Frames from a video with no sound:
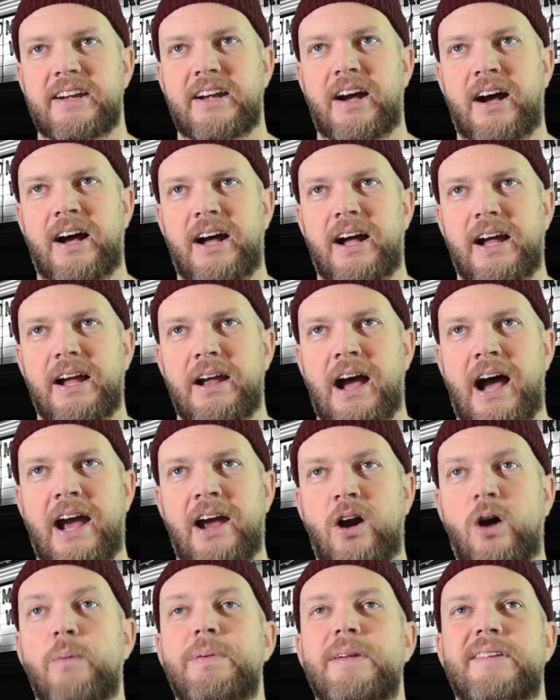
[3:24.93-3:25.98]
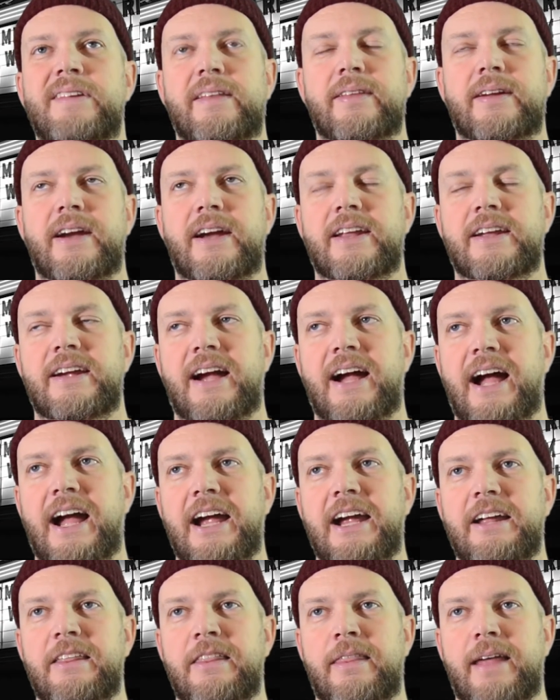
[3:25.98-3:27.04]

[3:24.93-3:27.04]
I hope he's not the kind of guy